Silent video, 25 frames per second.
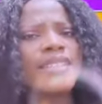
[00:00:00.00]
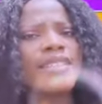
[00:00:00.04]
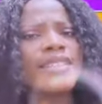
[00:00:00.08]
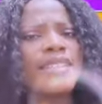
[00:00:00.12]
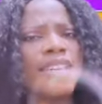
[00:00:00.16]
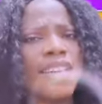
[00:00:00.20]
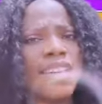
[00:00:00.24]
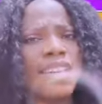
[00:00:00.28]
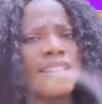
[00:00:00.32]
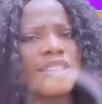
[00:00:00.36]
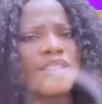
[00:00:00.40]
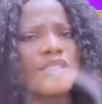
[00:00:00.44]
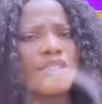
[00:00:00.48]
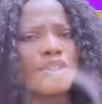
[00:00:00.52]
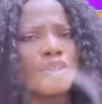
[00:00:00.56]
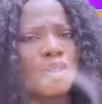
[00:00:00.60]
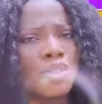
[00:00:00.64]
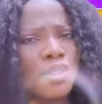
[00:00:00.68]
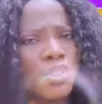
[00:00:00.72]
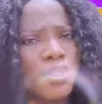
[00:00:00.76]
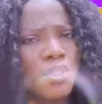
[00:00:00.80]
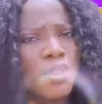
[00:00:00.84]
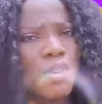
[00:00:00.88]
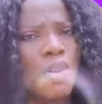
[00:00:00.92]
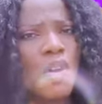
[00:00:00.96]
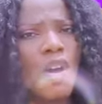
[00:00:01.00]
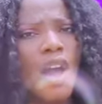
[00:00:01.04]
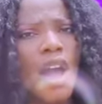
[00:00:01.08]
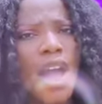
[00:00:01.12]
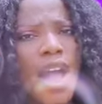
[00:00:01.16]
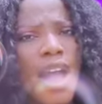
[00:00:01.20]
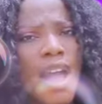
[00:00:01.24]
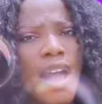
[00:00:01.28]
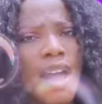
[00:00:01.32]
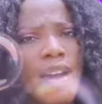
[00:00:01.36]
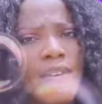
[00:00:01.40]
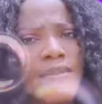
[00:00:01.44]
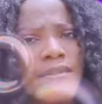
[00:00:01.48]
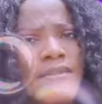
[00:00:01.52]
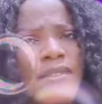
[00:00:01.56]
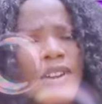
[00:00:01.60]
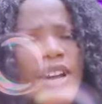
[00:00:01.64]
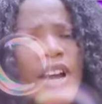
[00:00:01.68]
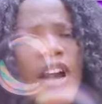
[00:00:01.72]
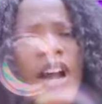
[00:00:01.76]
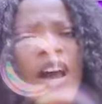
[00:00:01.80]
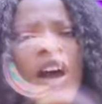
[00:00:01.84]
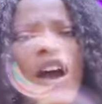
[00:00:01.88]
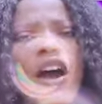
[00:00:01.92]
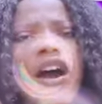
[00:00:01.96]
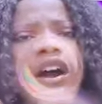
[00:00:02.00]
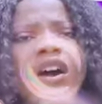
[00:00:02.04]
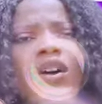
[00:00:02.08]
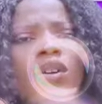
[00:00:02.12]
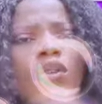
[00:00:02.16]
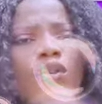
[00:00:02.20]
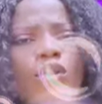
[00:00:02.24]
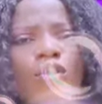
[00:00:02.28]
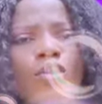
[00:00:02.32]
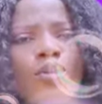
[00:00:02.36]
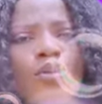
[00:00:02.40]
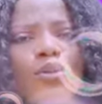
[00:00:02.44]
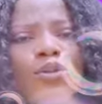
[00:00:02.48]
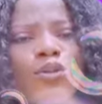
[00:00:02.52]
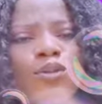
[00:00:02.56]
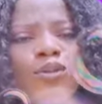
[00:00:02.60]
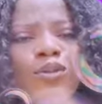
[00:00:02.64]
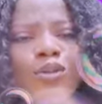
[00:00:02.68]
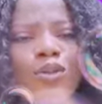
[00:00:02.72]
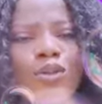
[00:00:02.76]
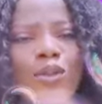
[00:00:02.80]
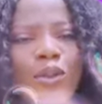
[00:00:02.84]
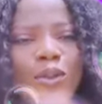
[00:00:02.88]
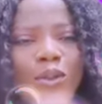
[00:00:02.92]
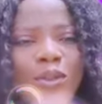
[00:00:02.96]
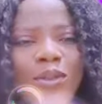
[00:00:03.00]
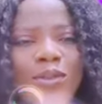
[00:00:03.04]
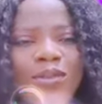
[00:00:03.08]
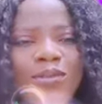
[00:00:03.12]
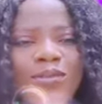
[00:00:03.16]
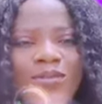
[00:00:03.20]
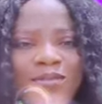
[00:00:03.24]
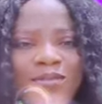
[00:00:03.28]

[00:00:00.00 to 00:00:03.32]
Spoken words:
then you sure have a cool tone.